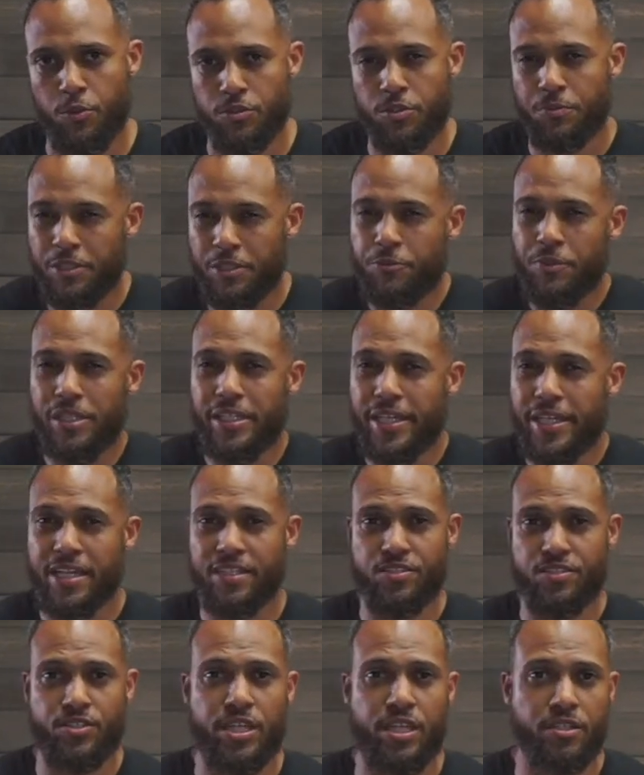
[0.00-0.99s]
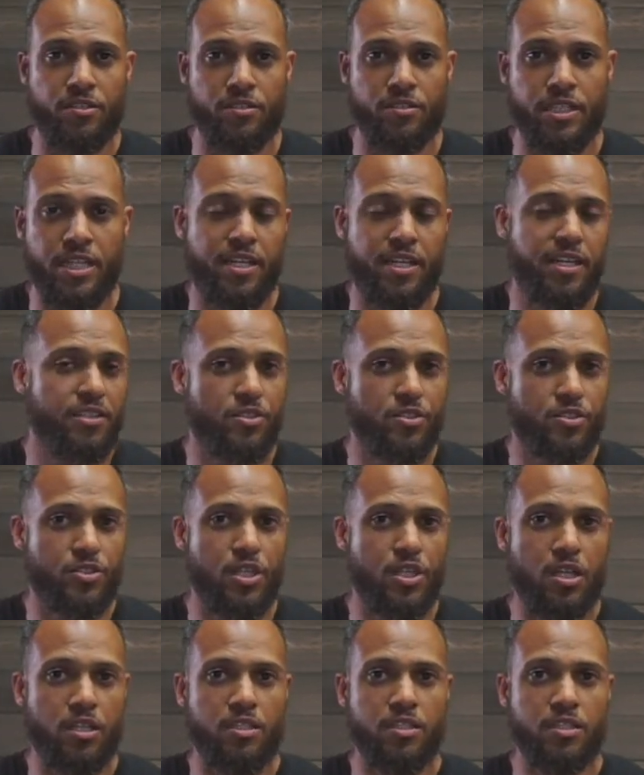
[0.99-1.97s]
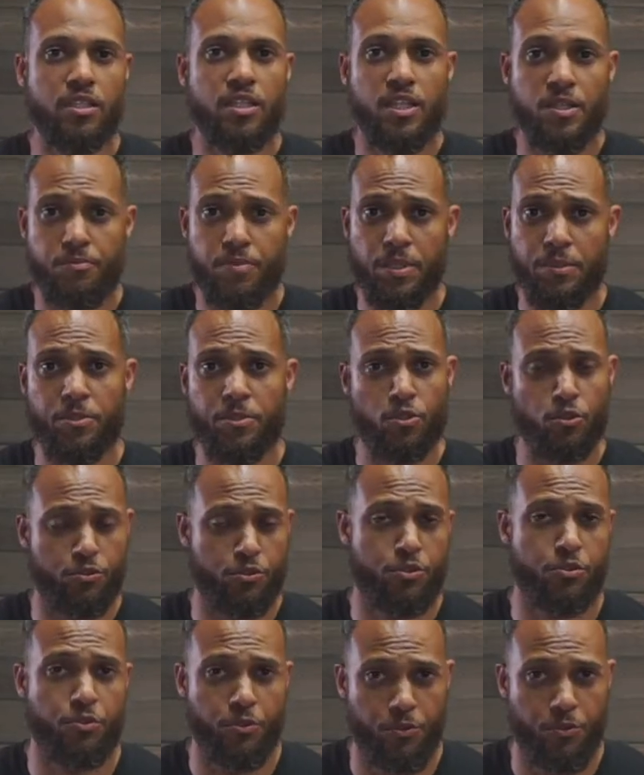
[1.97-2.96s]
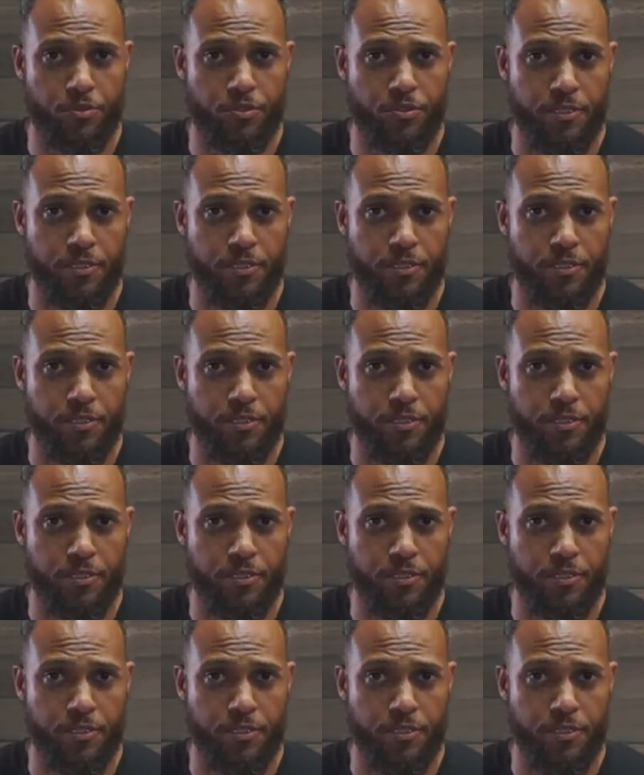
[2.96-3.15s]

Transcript: So we really can't stand on that as a solid biblical truth.